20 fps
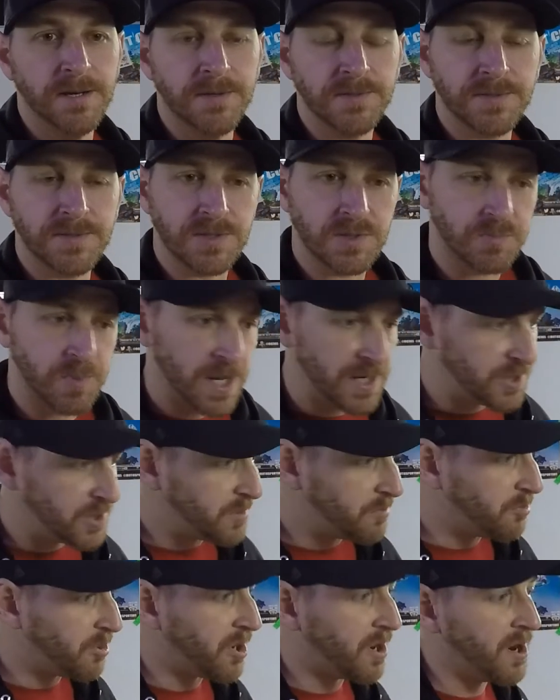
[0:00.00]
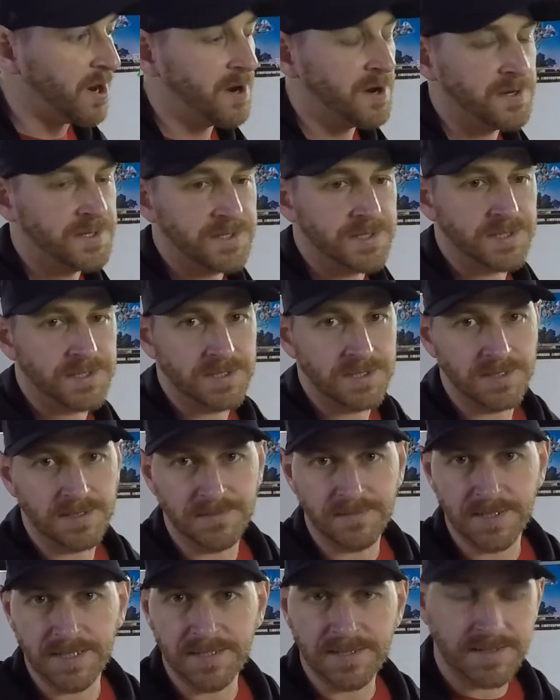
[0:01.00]
suspension parts and
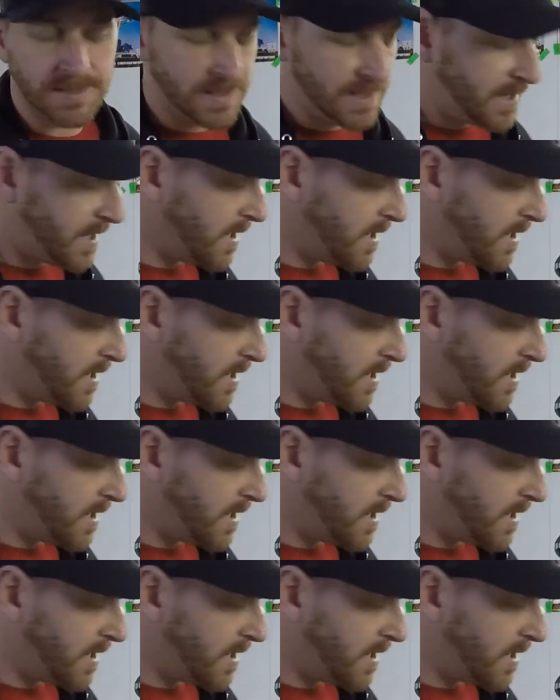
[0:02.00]
ECM,